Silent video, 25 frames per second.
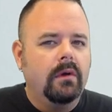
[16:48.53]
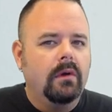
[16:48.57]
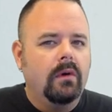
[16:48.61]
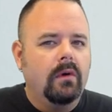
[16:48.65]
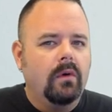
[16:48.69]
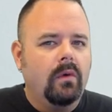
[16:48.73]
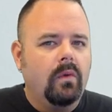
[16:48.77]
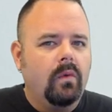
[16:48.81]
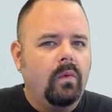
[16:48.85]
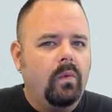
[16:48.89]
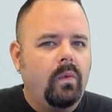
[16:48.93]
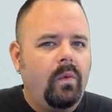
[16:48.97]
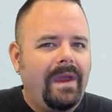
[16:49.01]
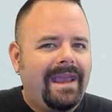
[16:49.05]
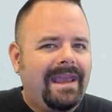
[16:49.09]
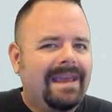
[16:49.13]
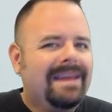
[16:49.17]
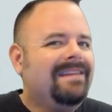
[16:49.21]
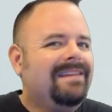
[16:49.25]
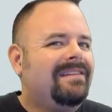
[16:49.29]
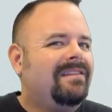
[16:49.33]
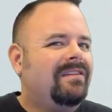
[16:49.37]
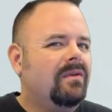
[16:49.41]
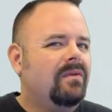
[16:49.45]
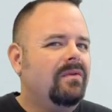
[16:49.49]
we
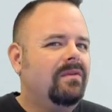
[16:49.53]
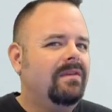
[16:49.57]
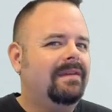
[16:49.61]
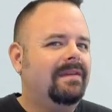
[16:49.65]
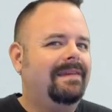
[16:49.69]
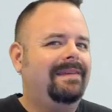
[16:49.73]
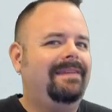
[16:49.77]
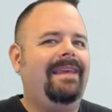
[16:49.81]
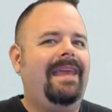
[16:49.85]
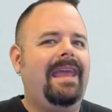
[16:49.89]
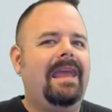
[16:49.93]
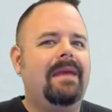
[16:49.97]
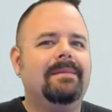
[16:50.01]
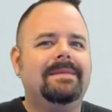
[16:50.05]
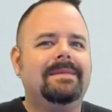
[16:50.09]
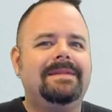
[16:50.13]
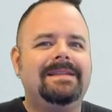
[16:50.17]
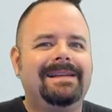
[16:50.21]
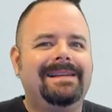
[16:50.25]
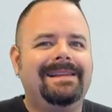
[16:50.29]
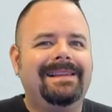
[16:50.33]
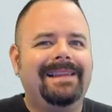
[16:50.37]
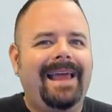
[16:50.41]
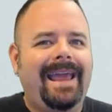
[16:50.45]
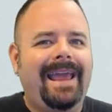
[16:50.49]
can do the same
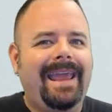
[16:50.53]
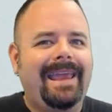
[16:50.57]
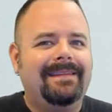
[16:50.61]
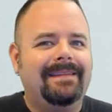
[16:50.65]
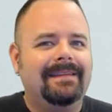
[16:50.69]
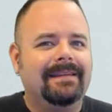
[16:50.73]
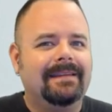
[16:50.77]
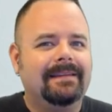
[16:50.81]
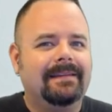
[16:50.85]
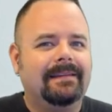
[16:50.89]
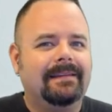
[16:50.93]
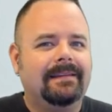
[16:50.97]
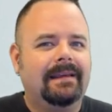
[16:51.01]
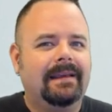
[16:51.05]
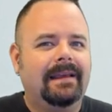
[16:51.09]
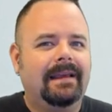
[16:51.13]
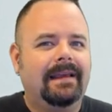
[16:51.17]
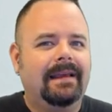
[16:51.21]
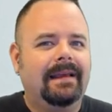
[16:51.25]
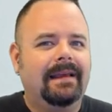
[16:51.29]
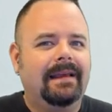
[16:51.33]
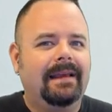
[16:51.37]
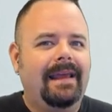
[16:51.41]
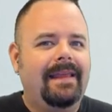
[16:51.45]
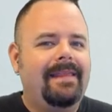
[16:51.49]
to glazes.
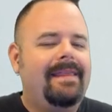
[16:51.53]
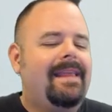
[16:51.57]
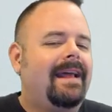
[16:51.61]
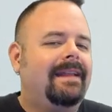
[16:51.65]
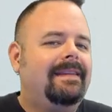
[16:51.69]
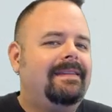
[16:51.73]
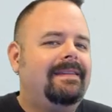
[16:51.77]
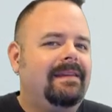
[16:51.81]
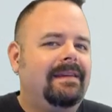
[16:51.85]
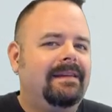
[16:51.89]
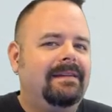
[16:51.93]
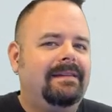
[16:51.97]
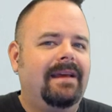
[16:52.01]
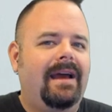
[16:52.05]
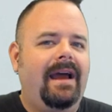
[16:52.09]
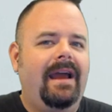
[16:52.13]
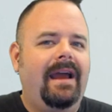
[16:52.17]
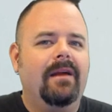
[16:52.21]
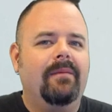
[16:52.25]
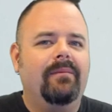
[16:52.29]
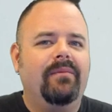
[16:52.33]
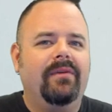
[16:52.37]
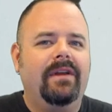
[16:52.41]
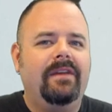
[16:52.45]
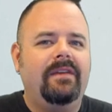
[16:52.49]
And that's the
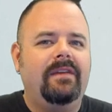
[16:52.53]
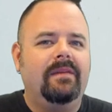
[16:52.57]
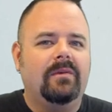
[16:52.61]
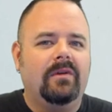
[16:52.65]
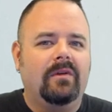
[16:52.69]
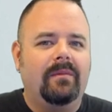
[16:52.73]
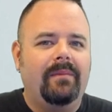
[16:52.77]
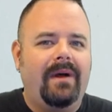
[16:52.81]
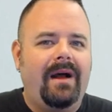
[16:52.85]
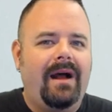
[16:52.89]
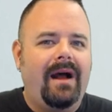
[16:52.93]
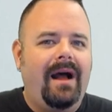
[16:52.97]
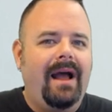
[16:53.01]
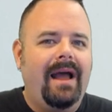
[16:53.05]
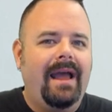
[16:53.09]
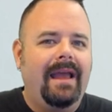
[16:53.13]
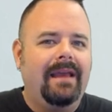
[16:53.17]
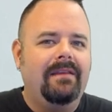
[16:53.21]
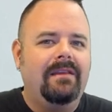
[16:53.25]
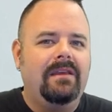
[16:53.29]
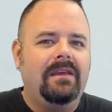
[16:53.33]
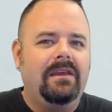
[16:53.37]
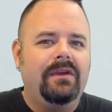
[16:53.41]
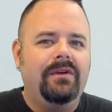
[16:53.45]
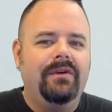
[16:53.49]
entire principle
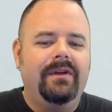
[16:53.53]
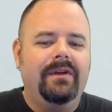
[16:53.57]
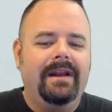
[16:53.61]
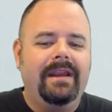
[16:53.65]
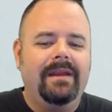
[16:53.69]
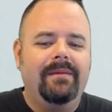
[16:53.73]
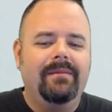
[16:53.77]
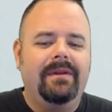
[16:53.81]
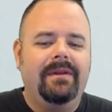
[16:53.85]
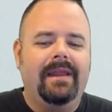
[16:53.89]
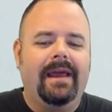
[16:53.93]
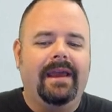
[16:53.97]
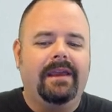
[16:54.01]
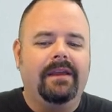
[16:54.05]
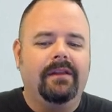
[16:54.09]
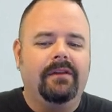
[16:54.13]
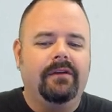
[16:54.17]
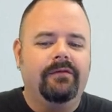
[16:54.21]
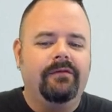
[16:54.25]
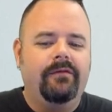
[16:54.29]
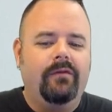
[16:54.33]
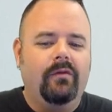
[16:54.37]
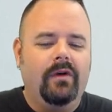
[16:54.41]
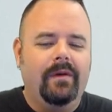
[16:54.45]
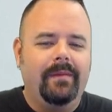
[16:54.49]
behind the unity
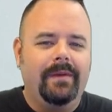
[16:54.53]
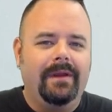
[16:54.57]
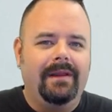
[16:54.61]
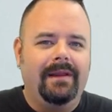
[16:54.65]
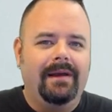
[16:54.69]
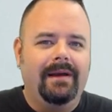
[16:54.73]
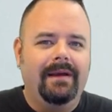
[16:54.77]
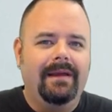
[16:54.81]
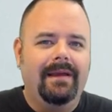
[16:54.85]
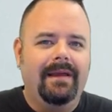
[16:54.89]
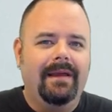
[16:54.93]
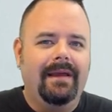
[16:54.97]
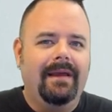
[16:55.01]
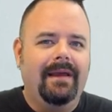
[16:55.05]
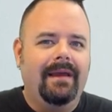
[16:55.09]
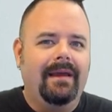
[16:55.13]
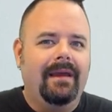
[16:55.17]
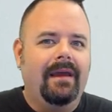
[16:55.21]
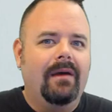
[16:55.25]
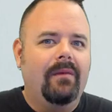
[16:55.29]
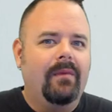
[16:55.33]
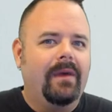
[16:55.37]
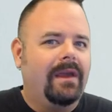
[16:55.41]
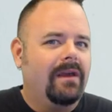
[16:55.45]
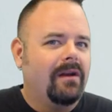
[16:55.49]
molecular formula.
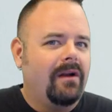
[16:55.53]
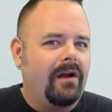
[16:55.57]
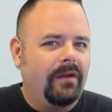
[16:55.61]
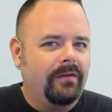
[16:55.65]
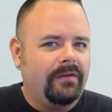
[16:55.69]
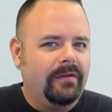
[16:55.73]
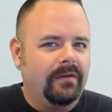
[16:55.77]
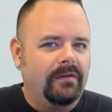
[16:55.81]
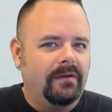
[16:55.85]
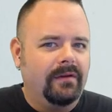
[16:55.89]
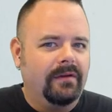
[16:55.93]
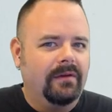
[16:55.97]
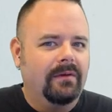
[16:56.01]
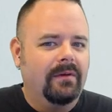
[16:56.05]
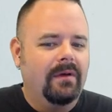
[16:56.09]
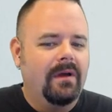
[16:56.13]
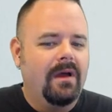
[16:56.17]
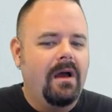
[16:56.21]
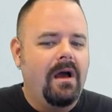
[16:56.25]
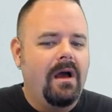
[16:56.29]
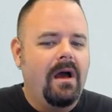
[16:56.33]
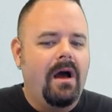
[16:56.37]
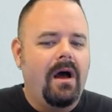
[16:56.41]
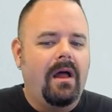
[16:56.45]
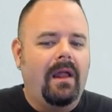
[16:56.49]
And we can also do
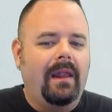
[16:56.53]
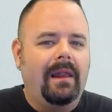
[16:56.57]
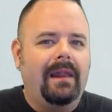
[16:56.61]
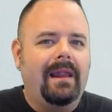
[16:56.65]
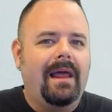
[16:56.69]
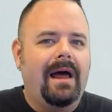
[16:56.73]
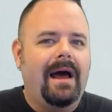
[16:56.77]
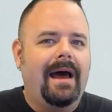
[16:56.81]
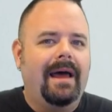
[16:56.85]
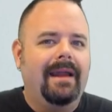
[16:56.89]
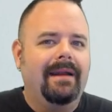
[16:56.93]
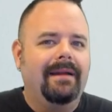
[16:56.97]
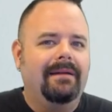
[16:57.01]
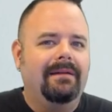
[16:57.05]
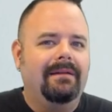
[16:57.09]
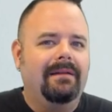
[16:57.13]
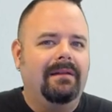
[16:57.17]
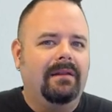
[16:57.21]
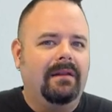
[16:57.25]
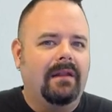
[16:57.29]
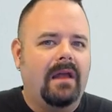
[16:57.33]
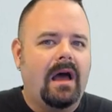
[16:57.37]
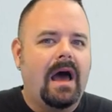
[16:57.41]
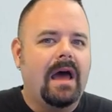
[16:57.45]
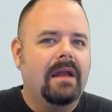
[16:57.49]
a lot
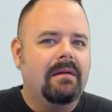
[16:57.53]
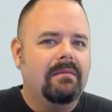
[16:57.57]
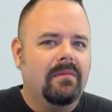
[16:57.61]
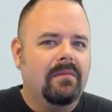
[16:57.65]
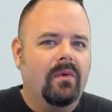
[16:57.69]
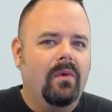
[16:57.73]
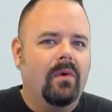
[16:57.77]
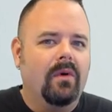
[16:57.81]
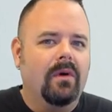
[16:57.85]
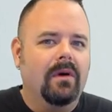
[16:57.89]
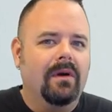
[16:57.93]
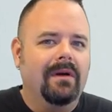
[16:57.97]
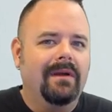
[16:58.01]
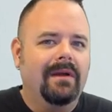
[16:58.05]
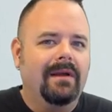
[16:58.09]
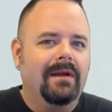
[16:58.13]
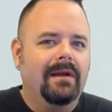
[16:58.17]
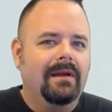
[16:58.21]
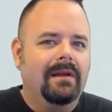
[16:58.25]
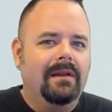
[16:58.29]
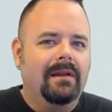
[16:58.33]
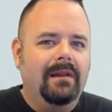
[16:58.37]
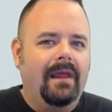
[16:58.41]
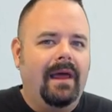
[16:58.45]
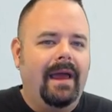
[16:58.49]
more,
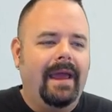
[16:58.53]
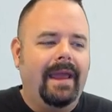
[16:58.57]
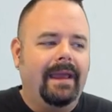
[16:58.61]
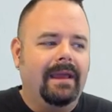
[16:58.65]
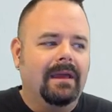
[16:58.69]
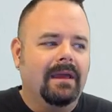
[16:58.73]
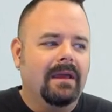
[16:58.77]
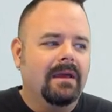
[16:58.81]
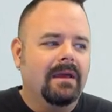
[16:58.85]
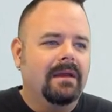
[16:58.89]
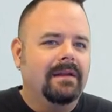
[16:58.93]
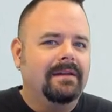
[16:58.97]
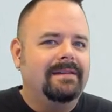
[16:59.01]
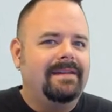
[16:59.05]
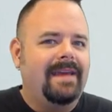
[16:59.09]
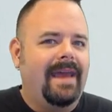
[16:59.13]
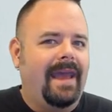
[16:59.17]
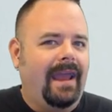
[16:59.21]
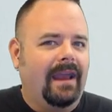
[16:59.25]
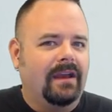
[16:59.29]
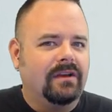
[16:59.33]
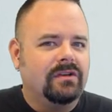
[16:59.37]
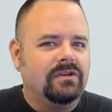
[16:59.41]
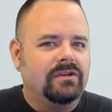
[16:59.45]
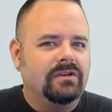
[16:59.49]
like
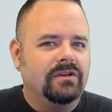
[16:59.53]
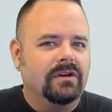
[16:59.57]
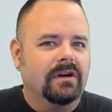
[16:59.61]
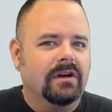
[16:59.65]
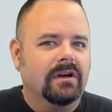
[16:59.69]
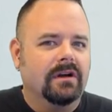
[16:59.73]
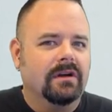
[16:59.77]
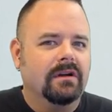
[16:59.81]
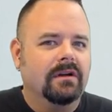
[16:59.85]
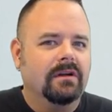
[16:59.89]
texture,